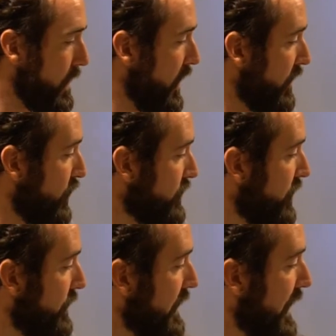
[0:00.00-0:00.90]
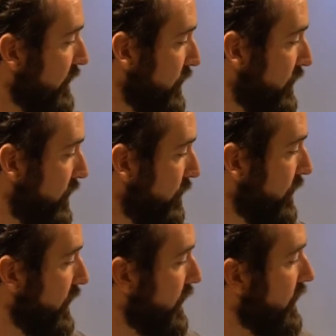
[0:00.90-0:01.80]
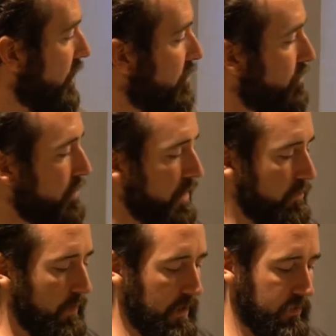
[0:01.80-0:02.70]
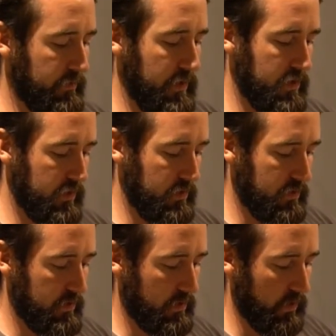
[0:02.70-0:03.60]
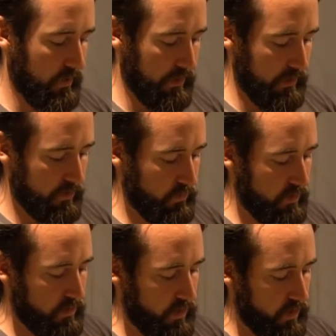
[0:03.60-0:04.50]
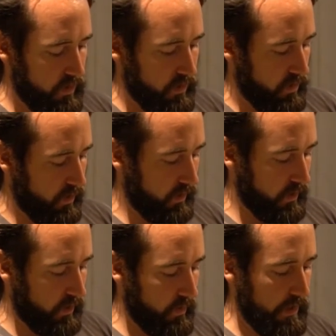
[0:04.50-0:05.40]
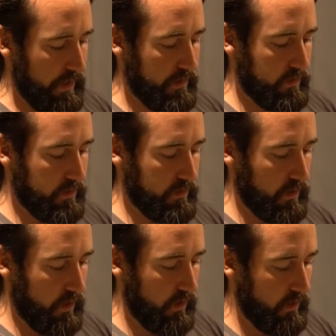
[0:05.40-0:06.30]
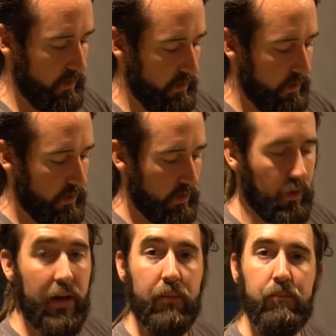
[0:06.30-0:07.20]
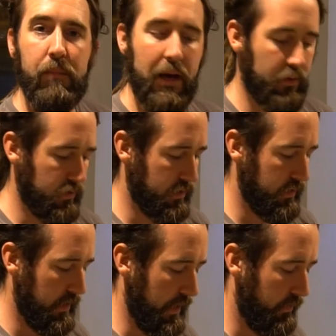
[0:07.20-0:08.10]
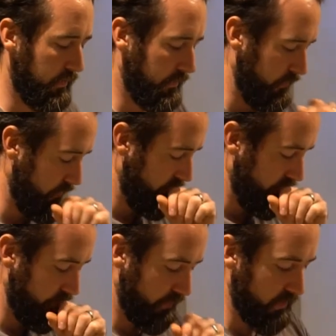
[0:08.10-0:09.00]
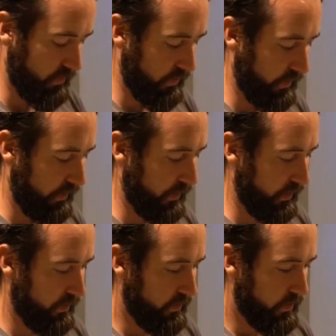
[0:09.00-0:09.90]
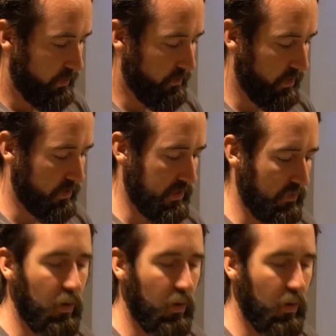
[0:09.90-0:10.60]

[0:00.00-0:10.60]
And I've also been left with some big fat divisions like this, which I'm going to go ahead and mount now, because I think it'd be nice to have